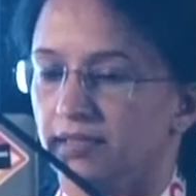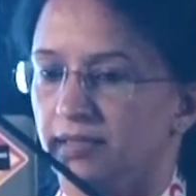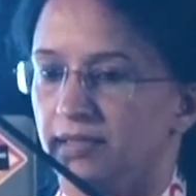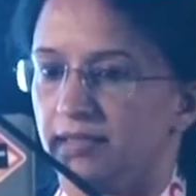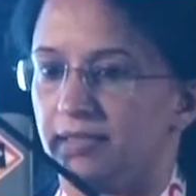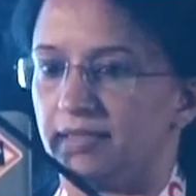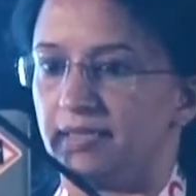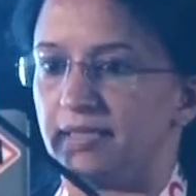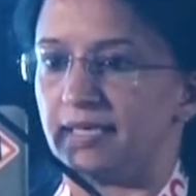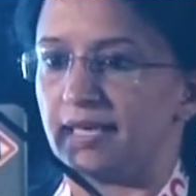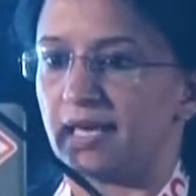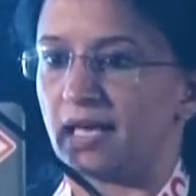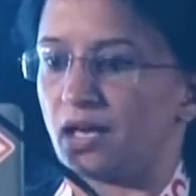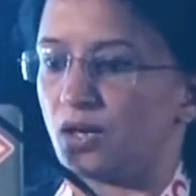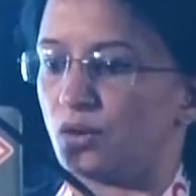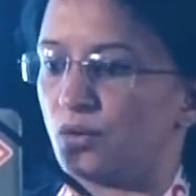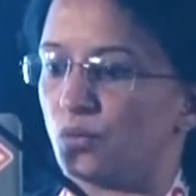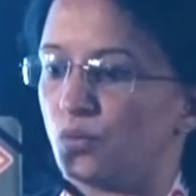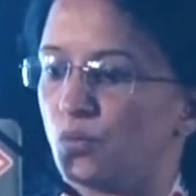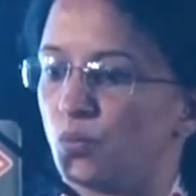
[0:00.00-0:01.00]

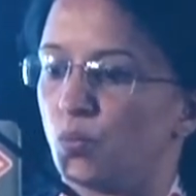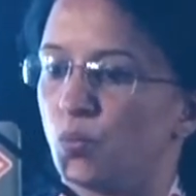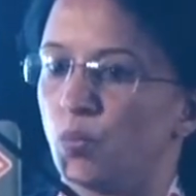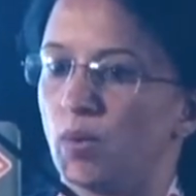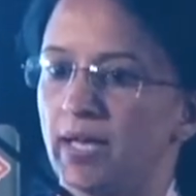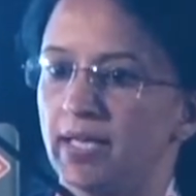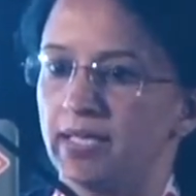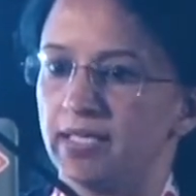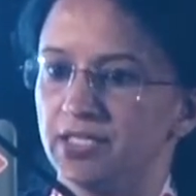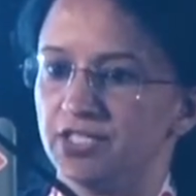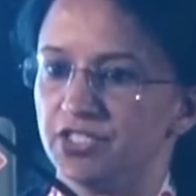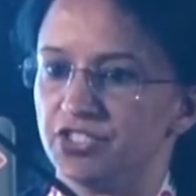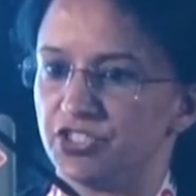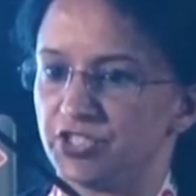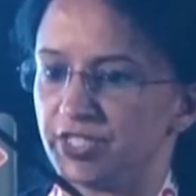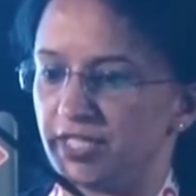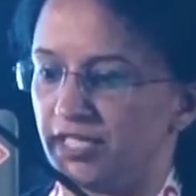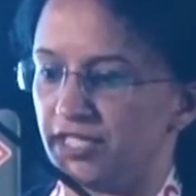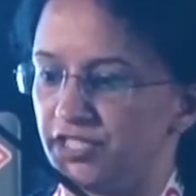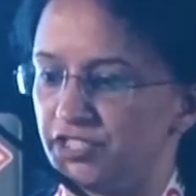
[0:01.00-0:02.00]
Now, one
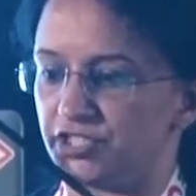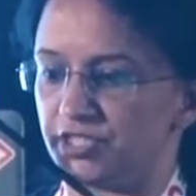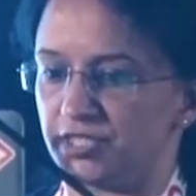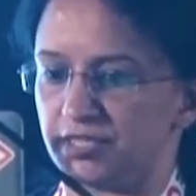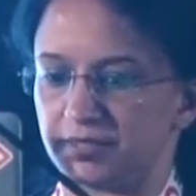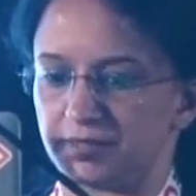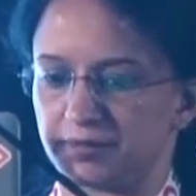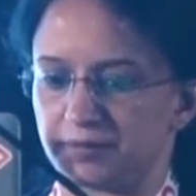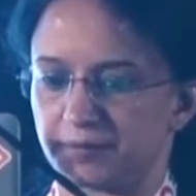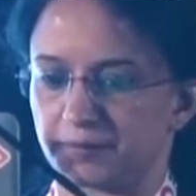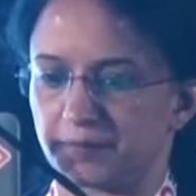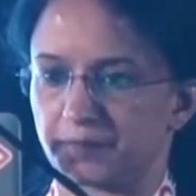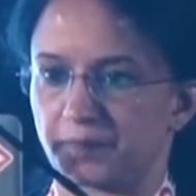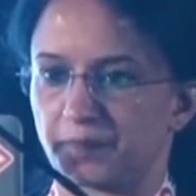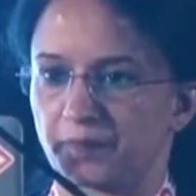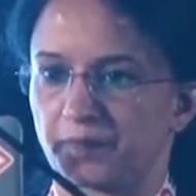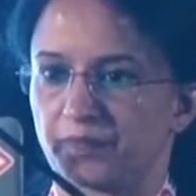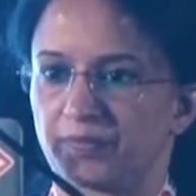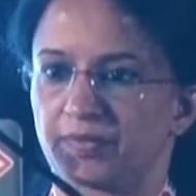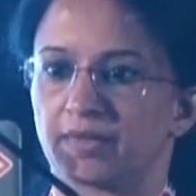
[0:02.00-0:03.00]
change here.
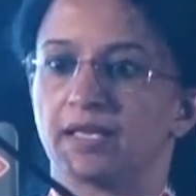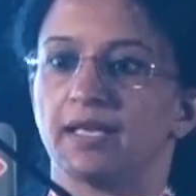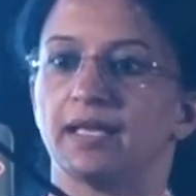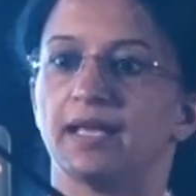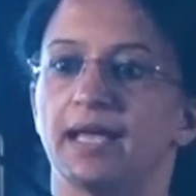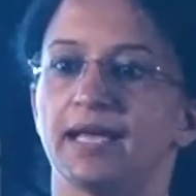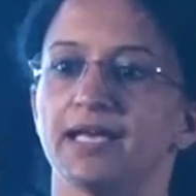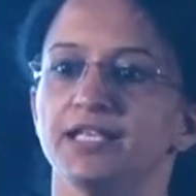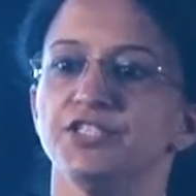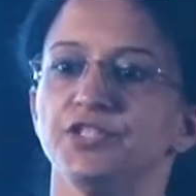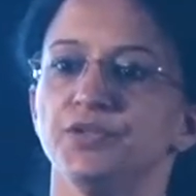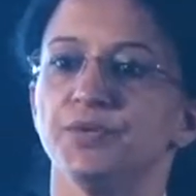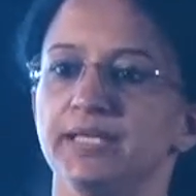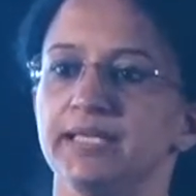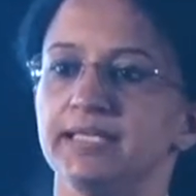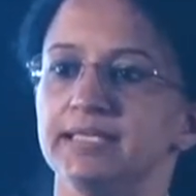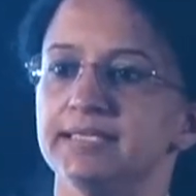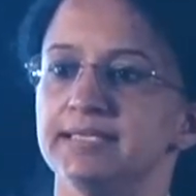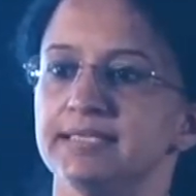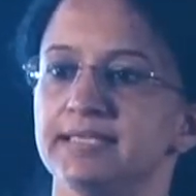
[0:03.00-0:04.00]
As you
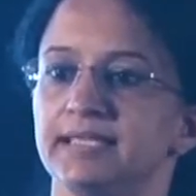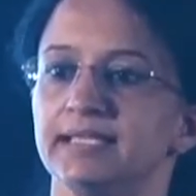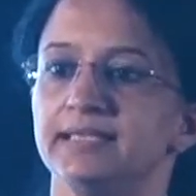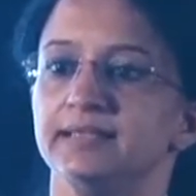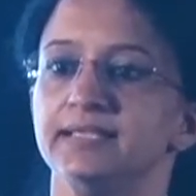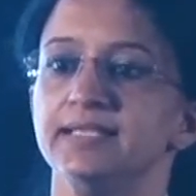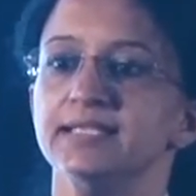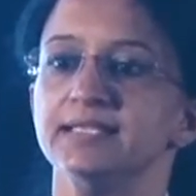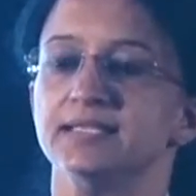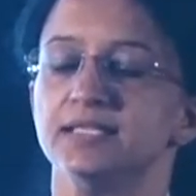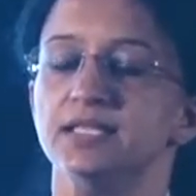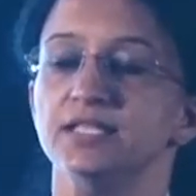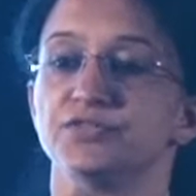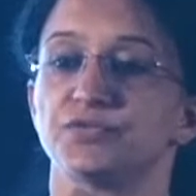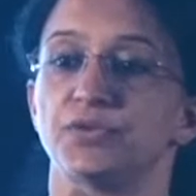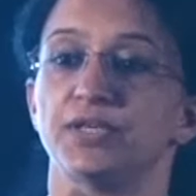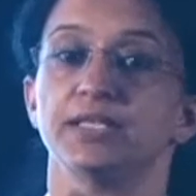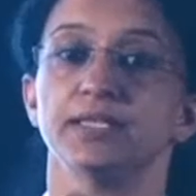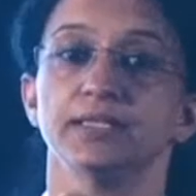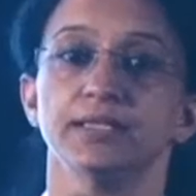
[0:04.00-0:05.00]
can see, this
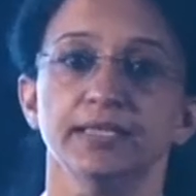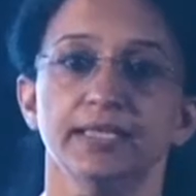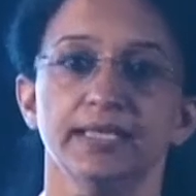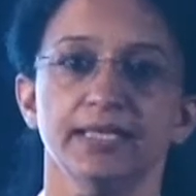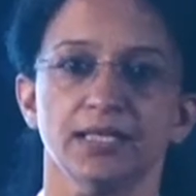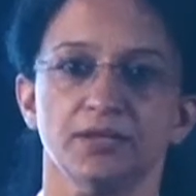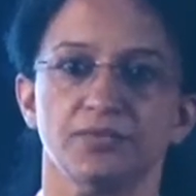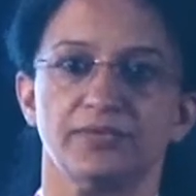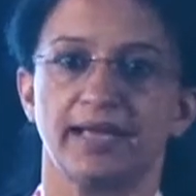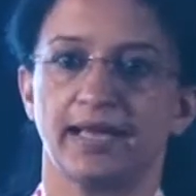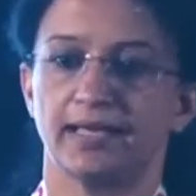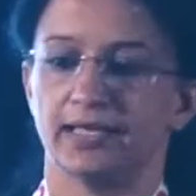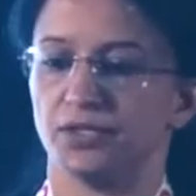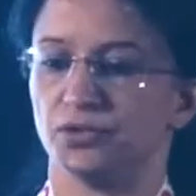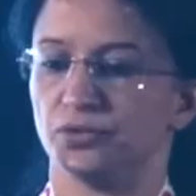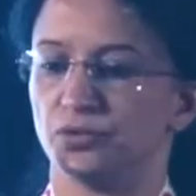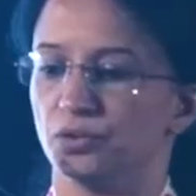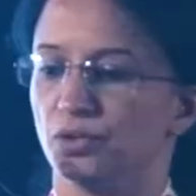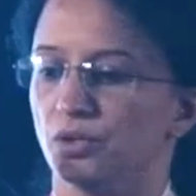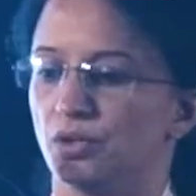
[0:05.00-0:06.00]
is returning a
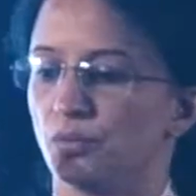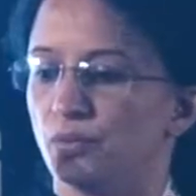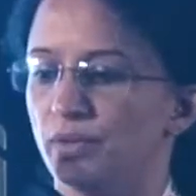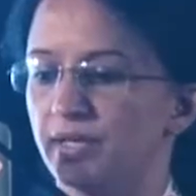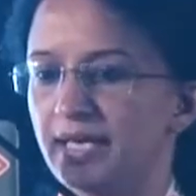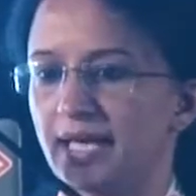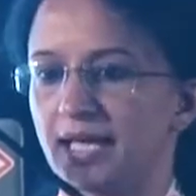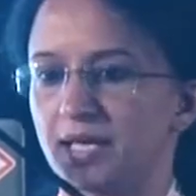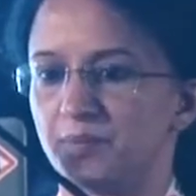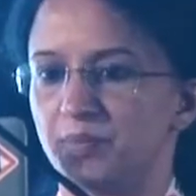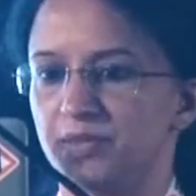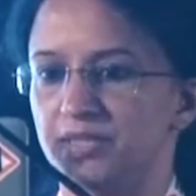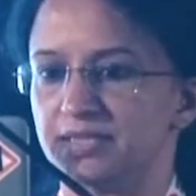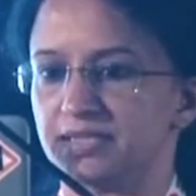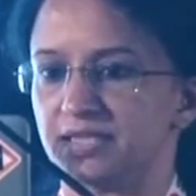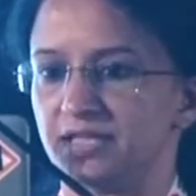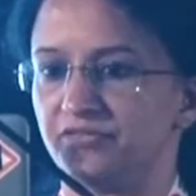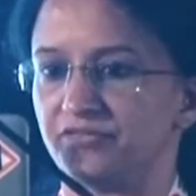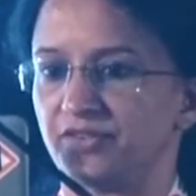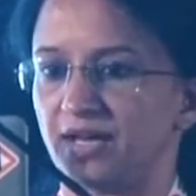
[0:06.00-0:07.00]
value. What happens
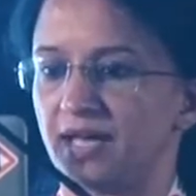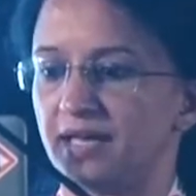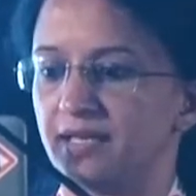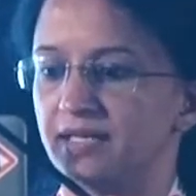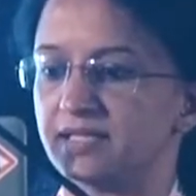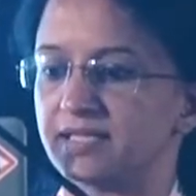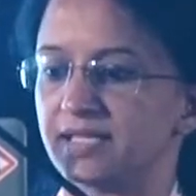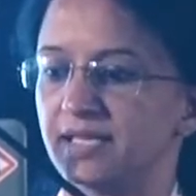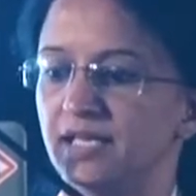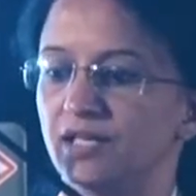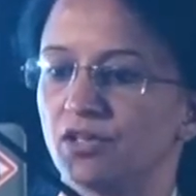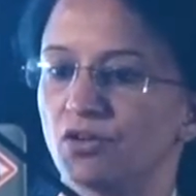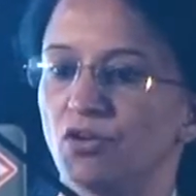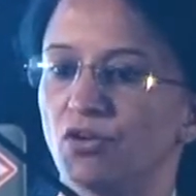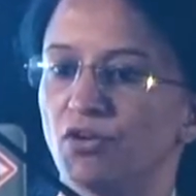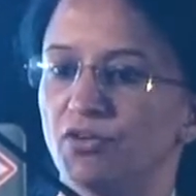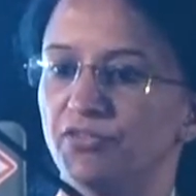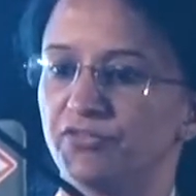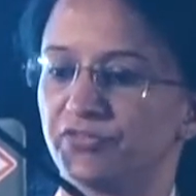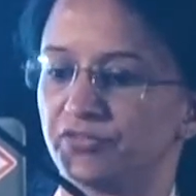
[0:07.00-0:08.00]
if I take
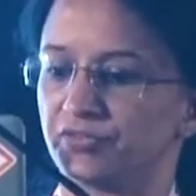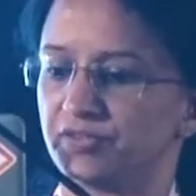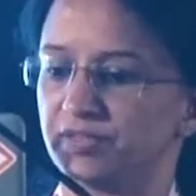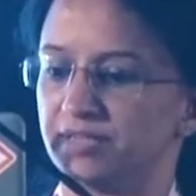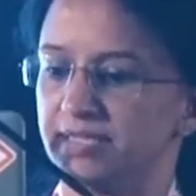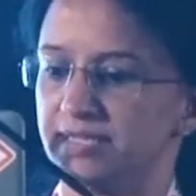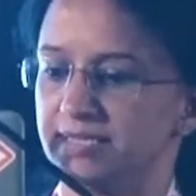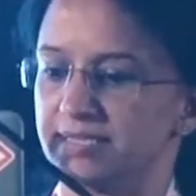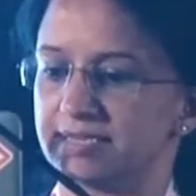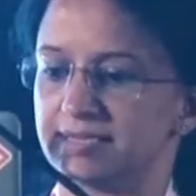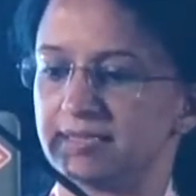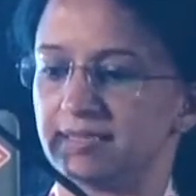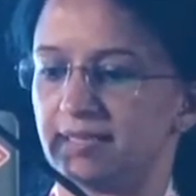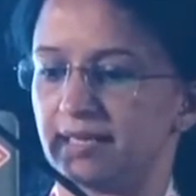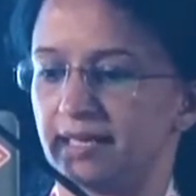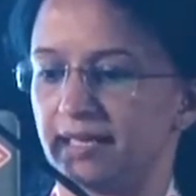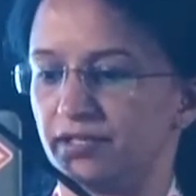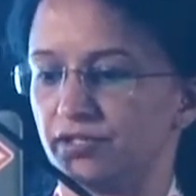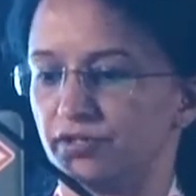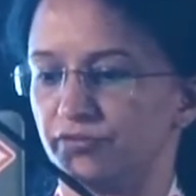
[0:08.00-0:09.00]
off this
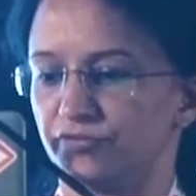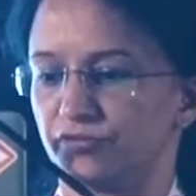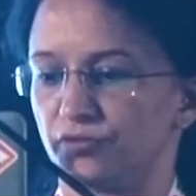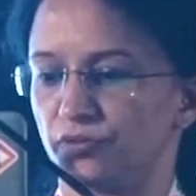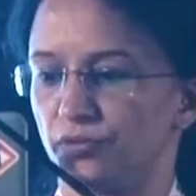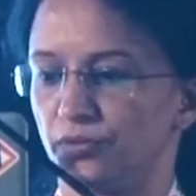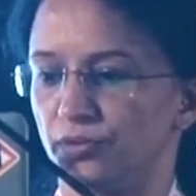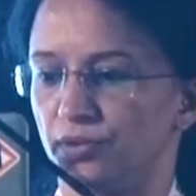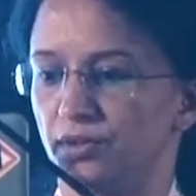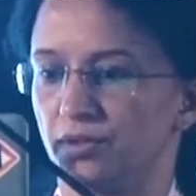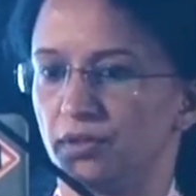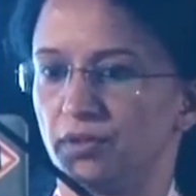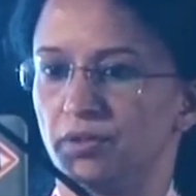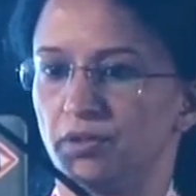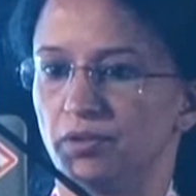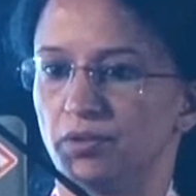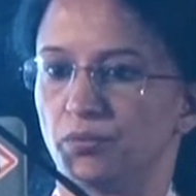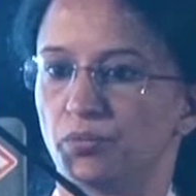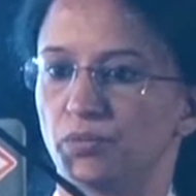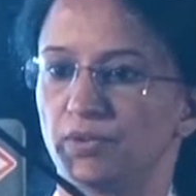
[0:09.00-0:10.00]
line of code?
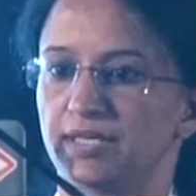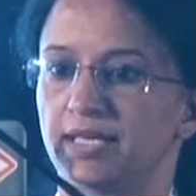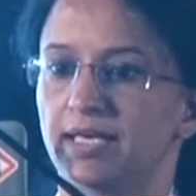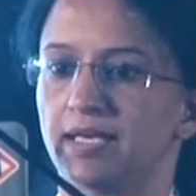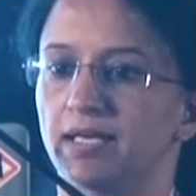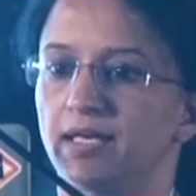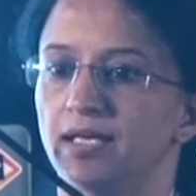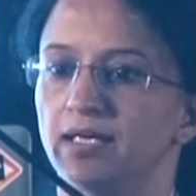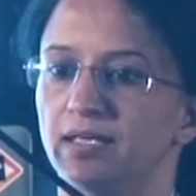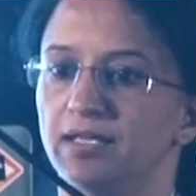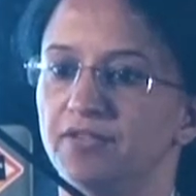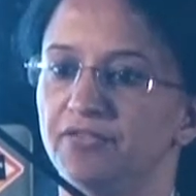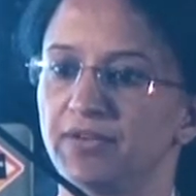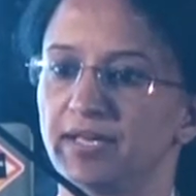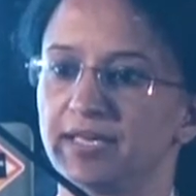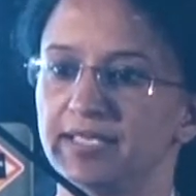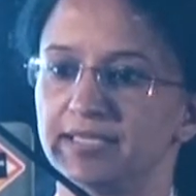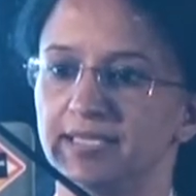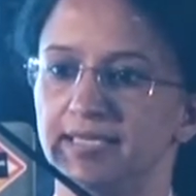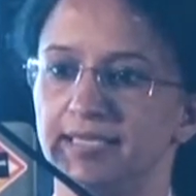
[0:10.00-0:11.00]
If
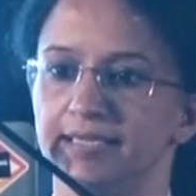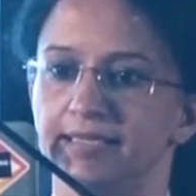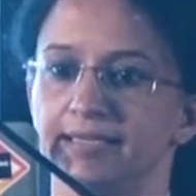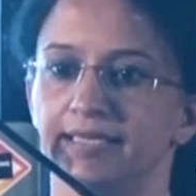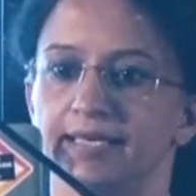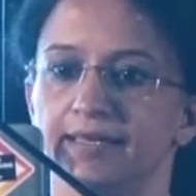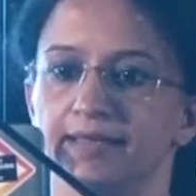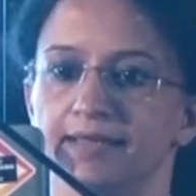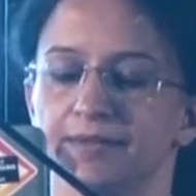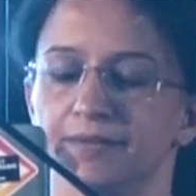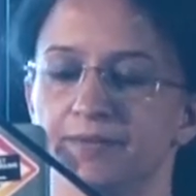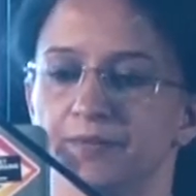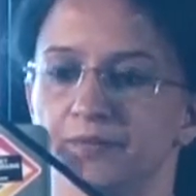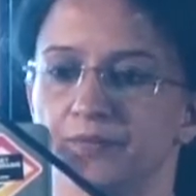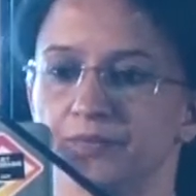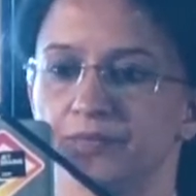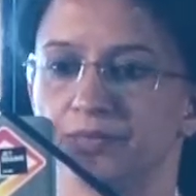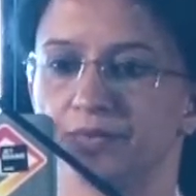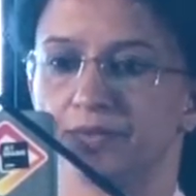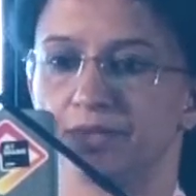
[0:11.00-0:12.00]
I delete that?
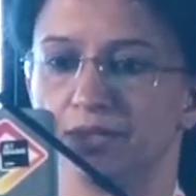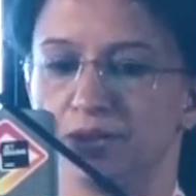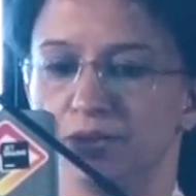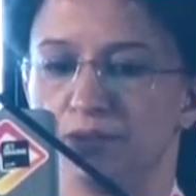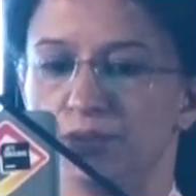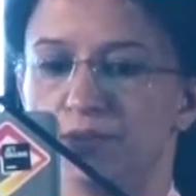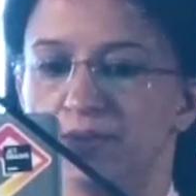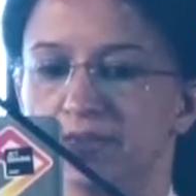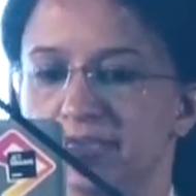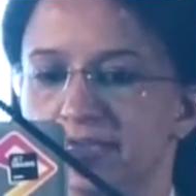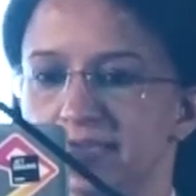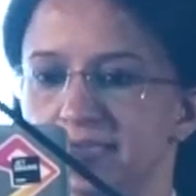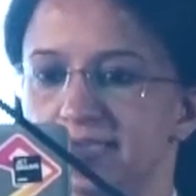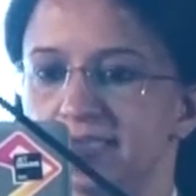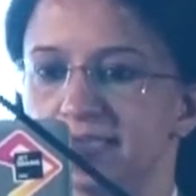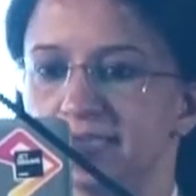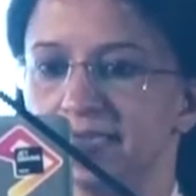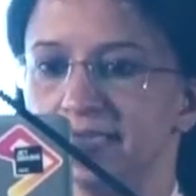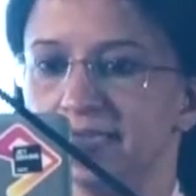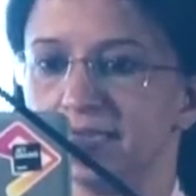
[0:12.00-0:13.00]
Will that
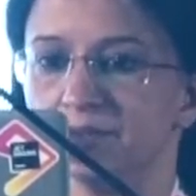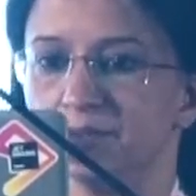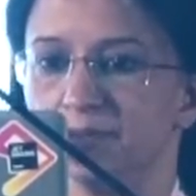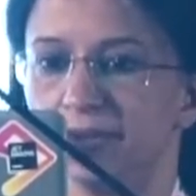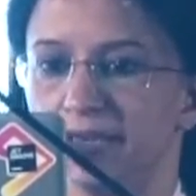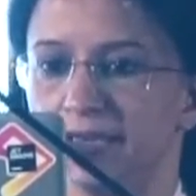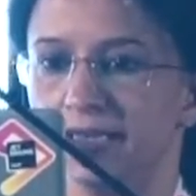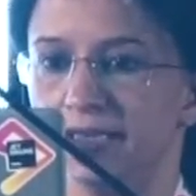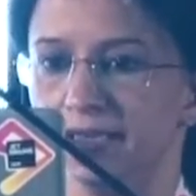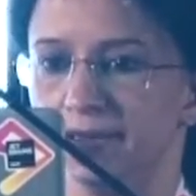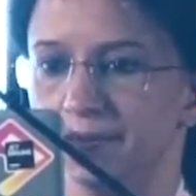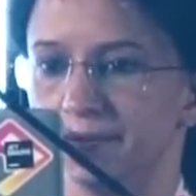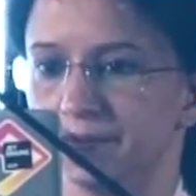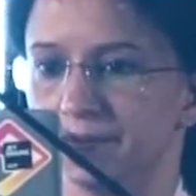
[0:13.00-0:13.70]
still compile?